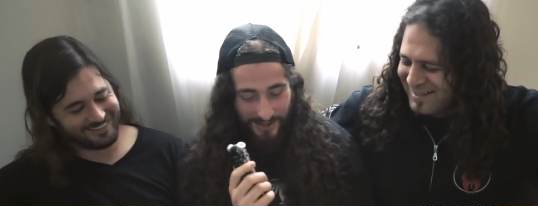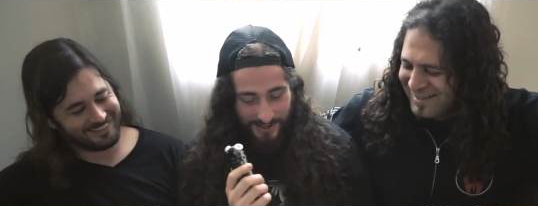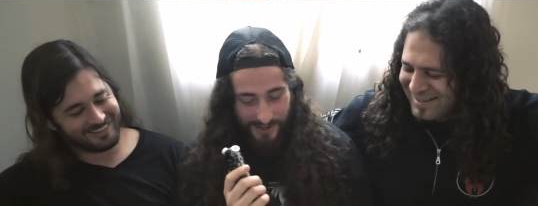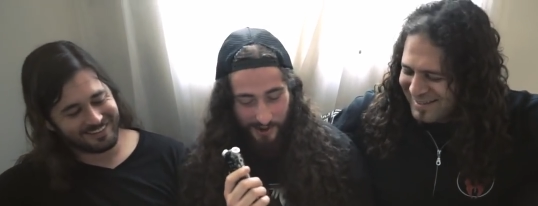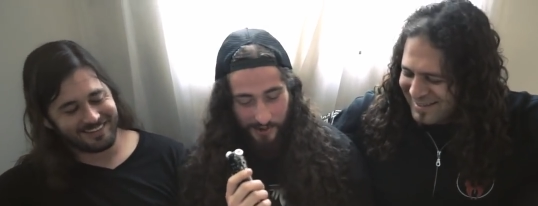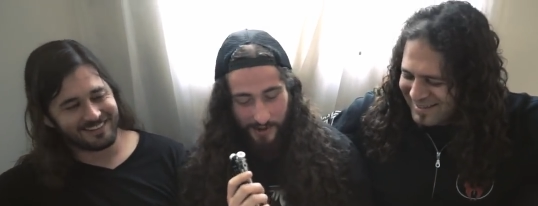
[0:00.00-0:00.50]

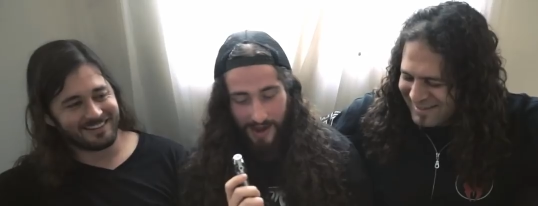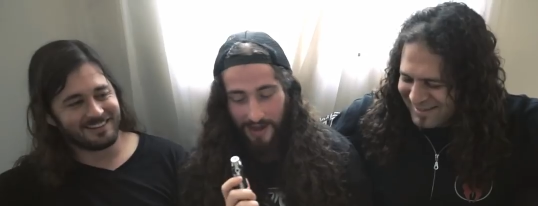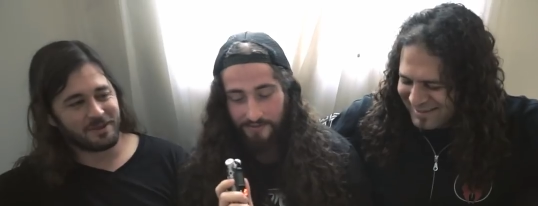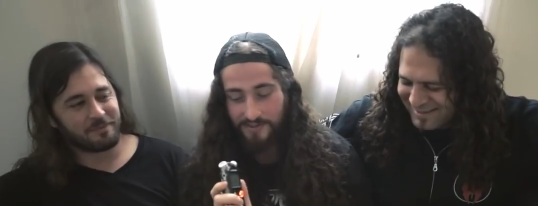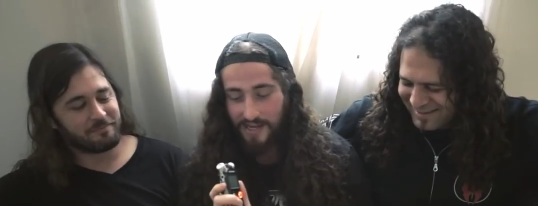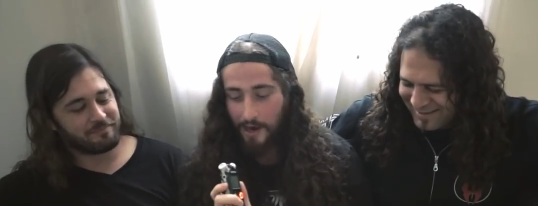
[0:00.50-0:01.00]
Speaker 1: So
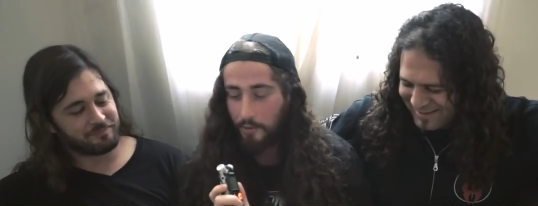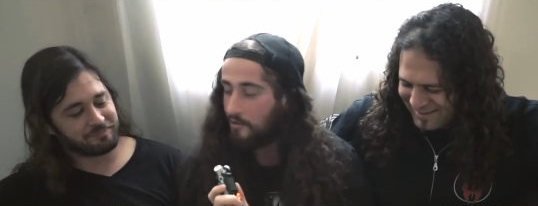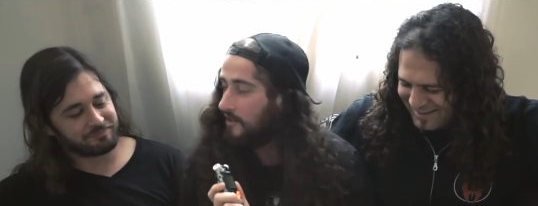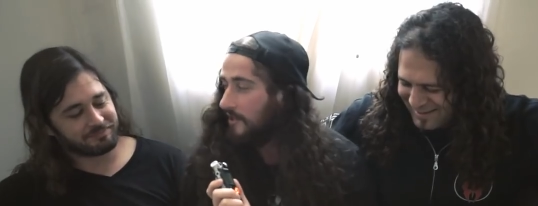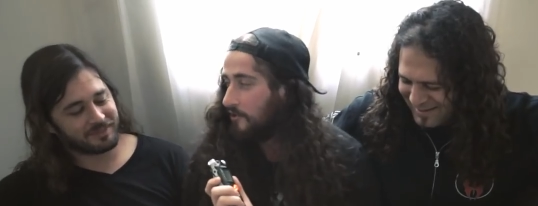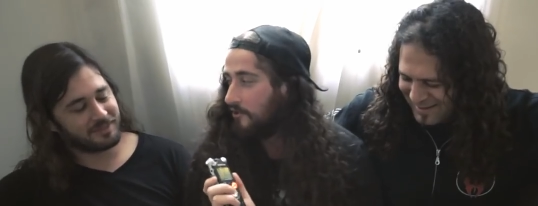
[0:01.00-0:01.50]
I've
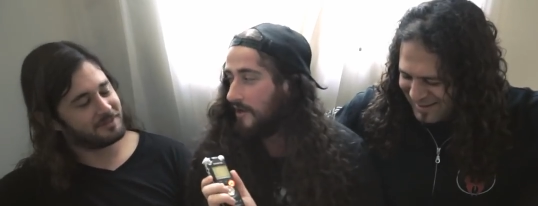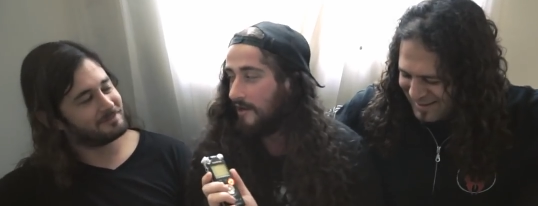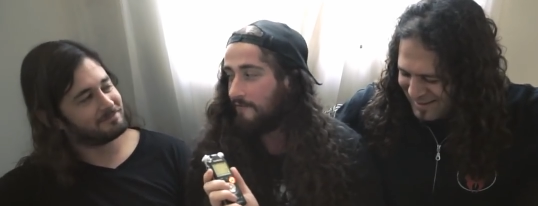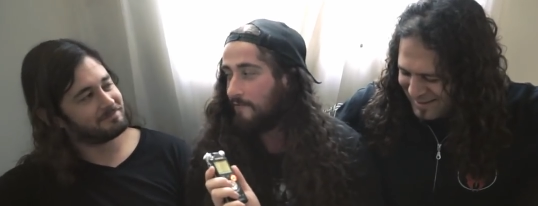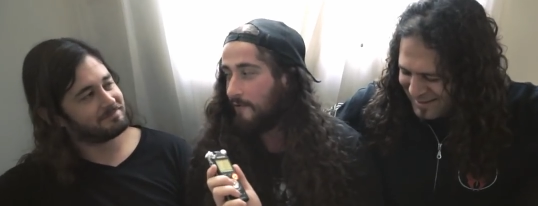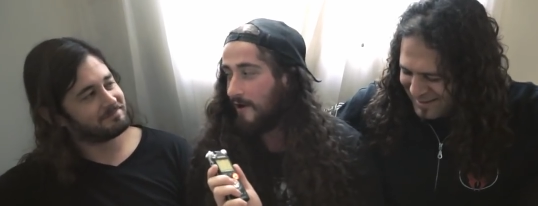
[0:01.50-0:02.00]
scoured the
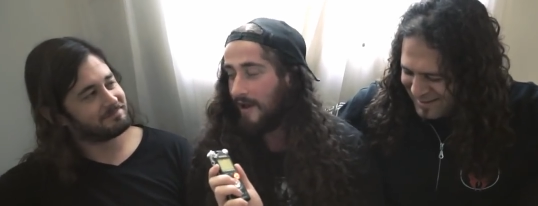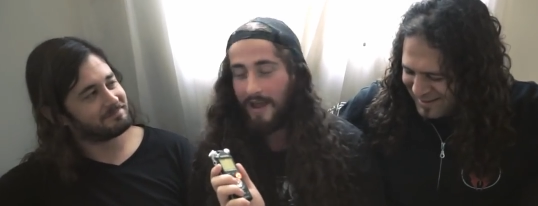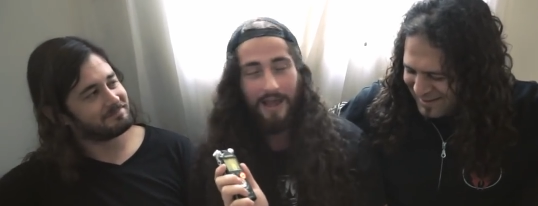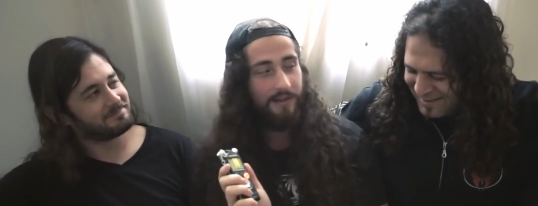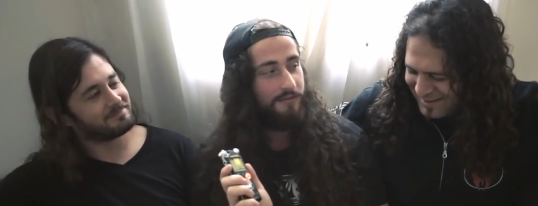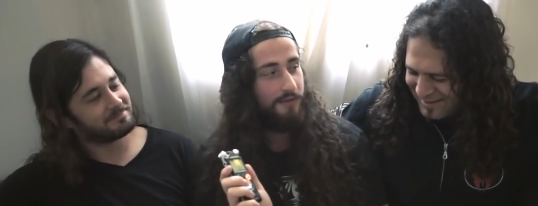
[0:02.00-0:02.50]
internet for a
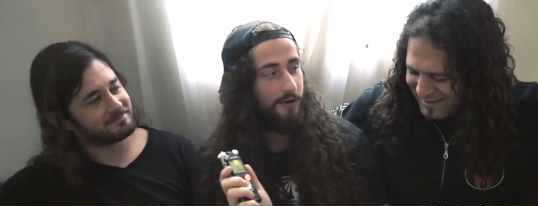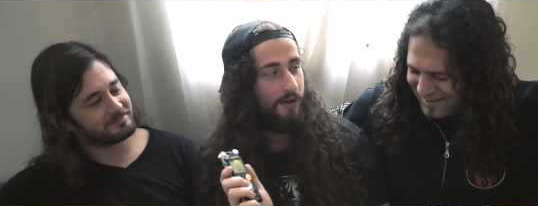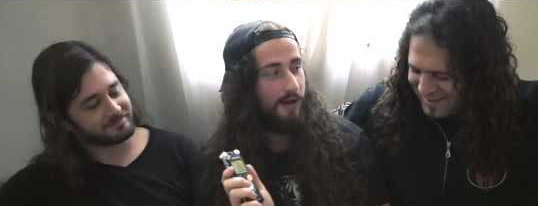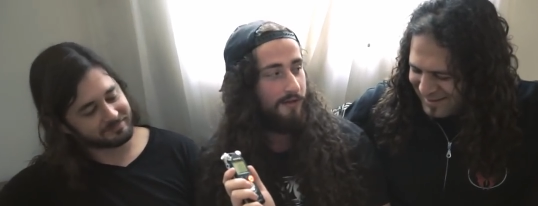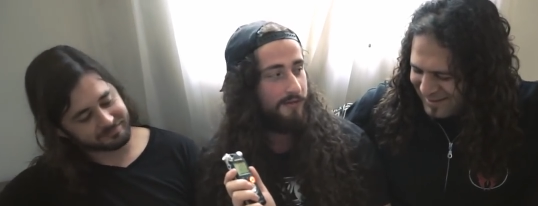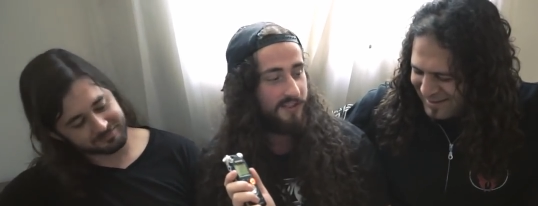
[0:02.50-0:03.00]

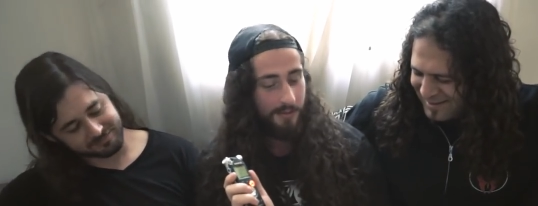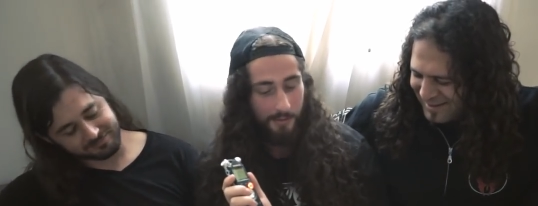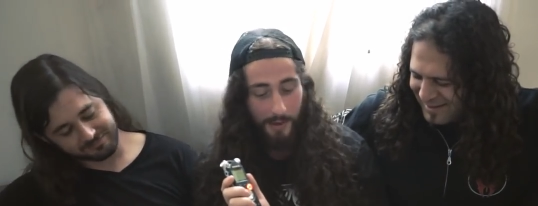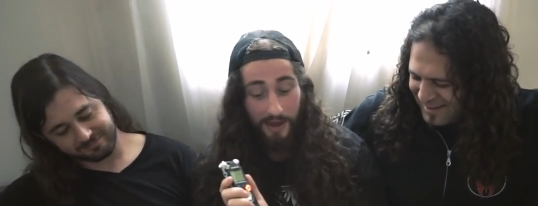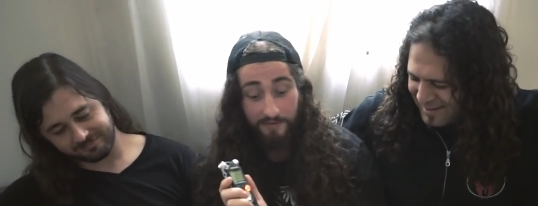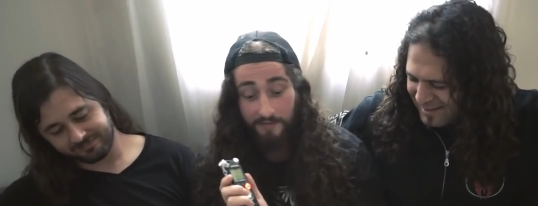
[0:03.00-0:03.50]
handful of some
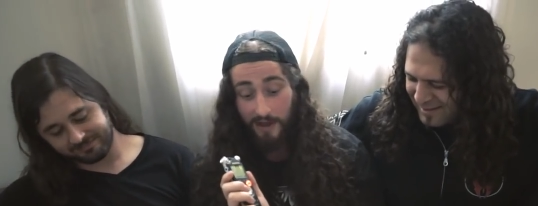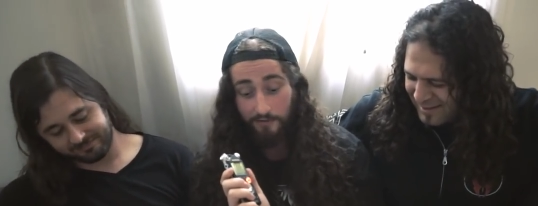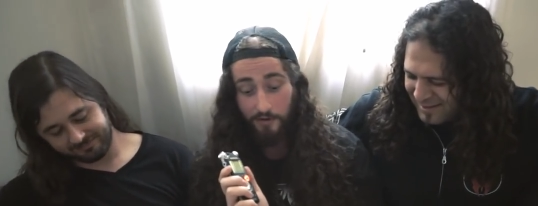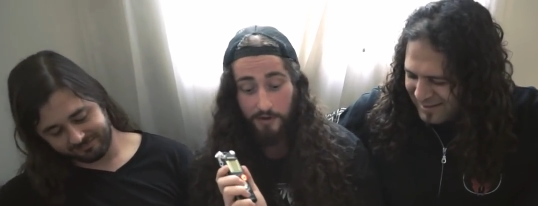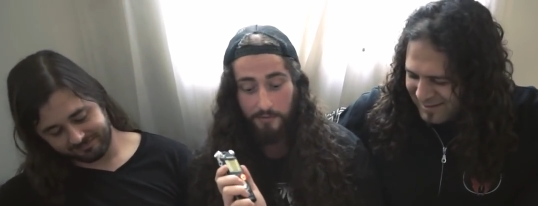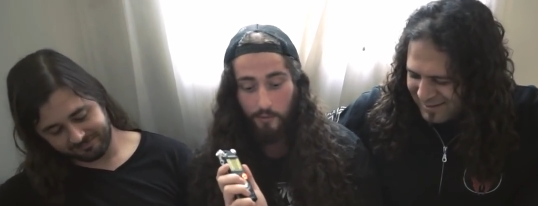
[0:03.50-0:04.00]
of my
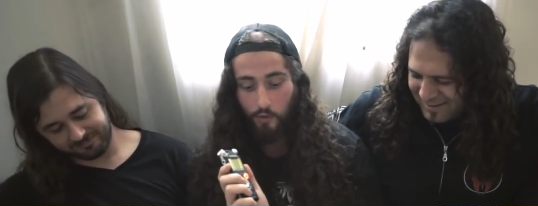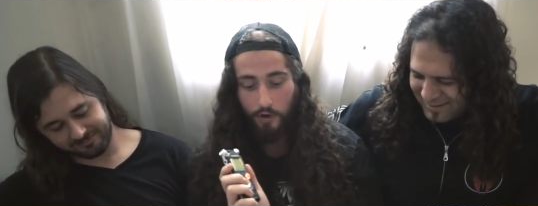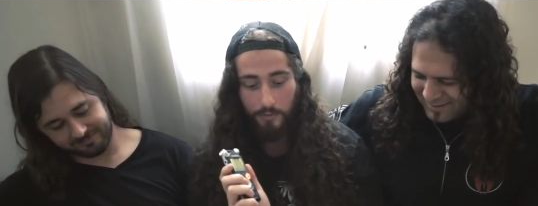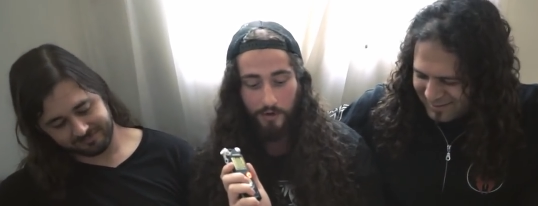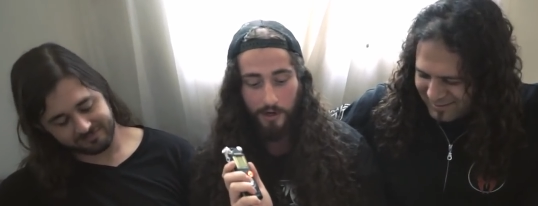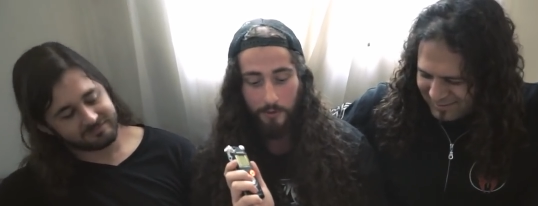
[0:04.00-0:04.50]
favorite
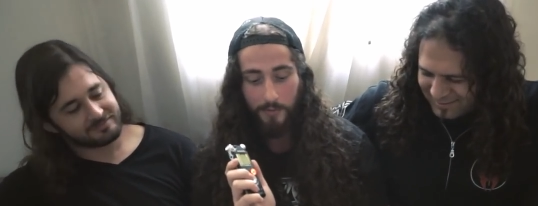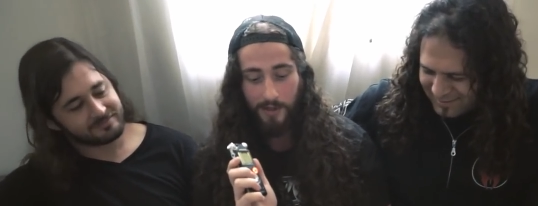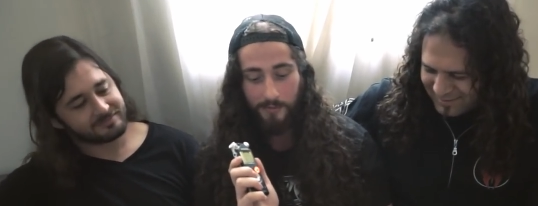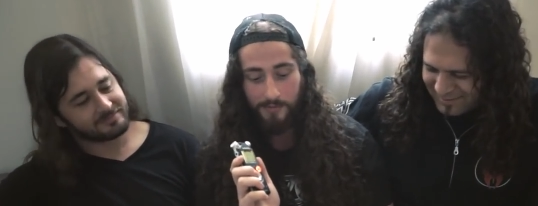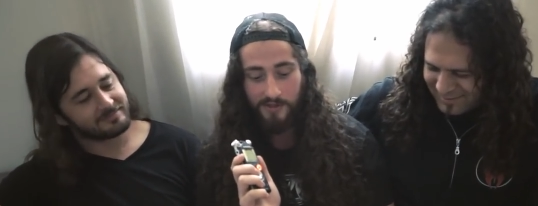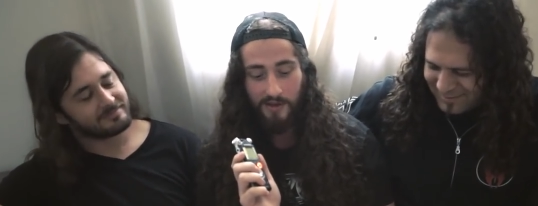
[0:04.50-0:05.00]
Warbringer
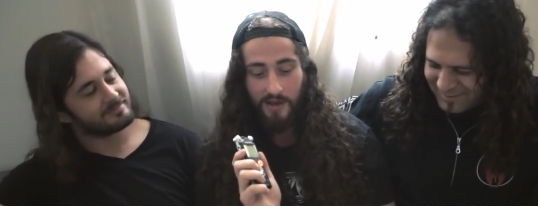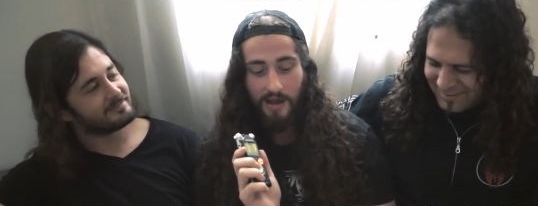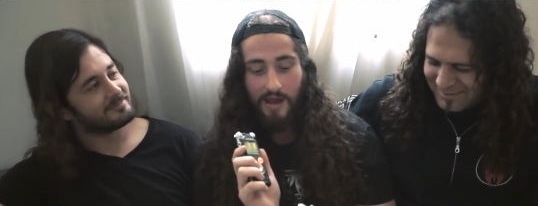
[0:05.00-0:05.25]
memes,